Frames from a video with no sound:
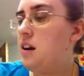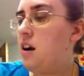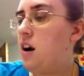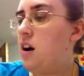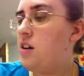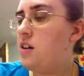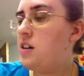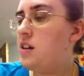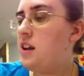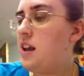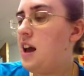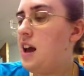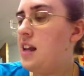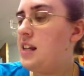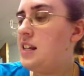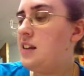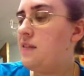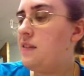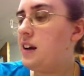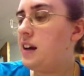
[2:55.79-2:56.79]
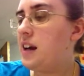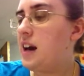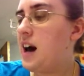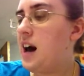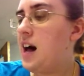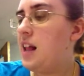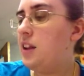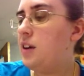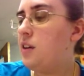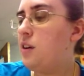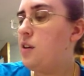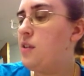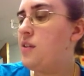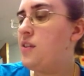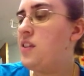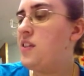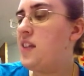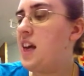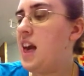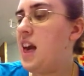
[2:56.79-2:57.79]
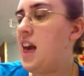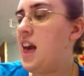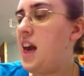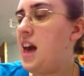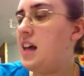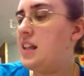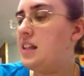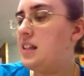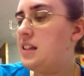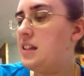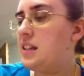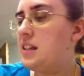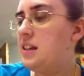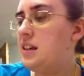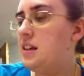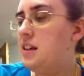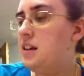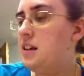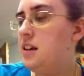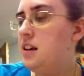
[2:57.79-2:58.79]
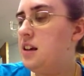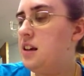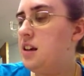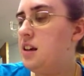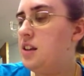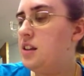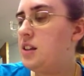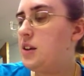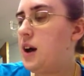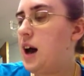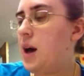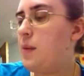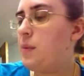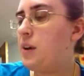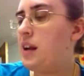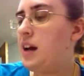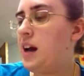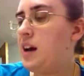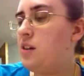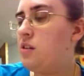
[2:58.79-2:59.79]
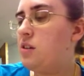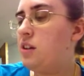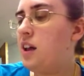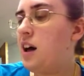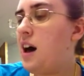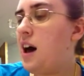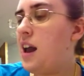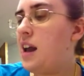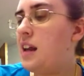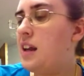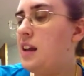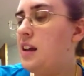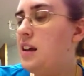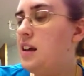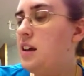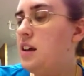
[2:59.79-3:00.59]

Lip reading: are a different color than the hens. So I'm going to underline